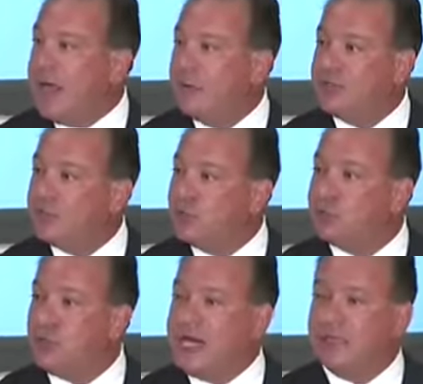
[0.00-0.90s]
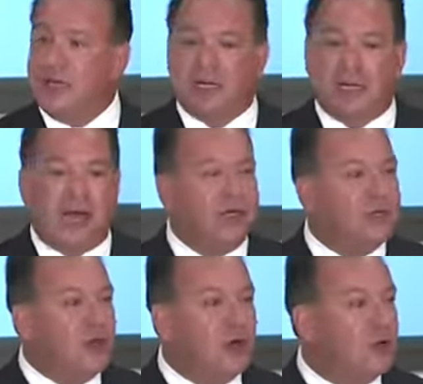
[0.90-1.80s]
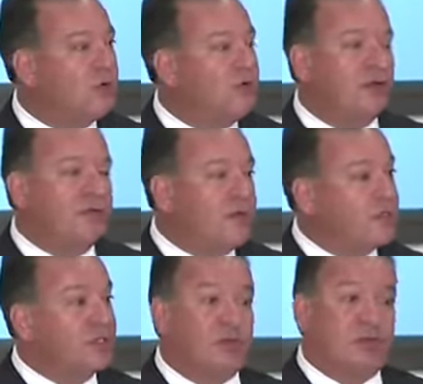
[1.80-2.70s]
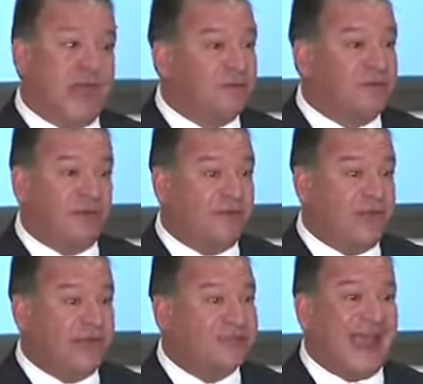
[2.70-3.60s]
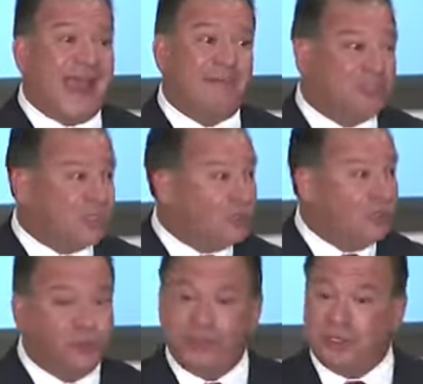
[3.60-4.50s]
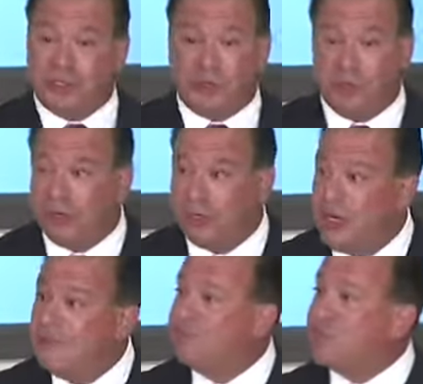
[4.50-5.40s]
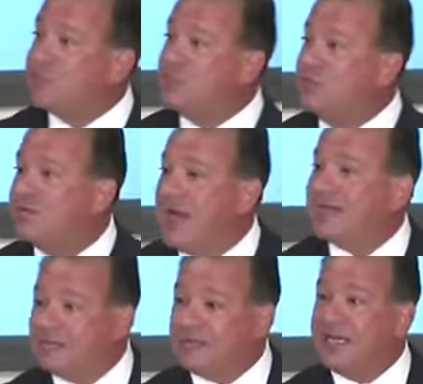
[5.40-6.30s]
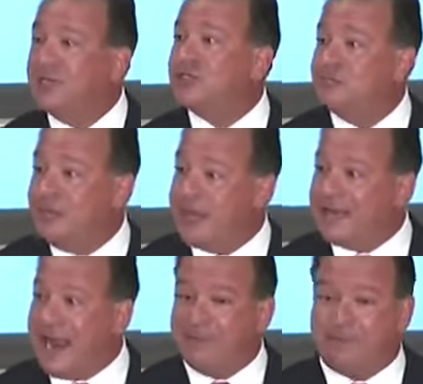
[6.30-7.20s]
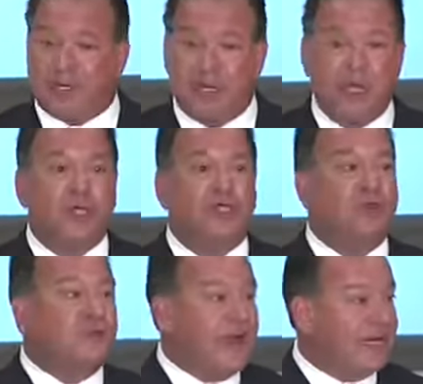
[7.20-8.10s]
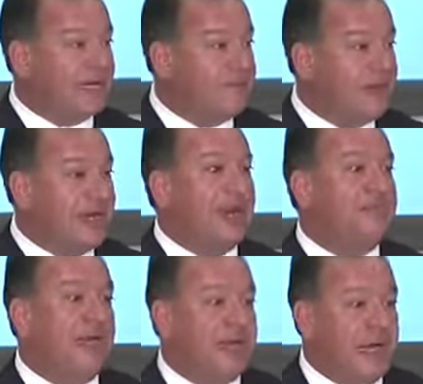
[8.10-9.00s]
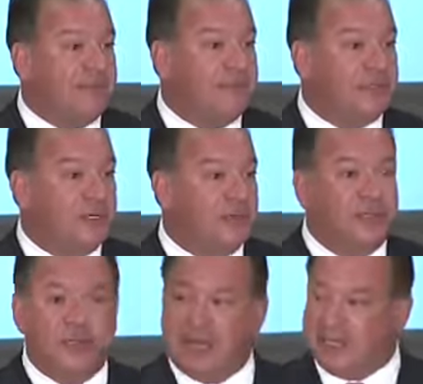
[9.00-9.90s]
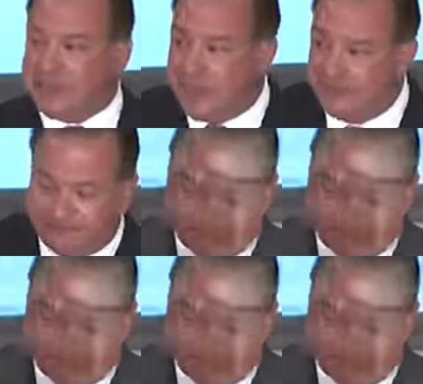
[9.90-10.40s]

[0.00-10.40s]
I wish you great luck. I know your Vision 2015 is absolutely going to work because you've got the leaders to make it happen. You've got to commit and make it happen too. Thanks a lot.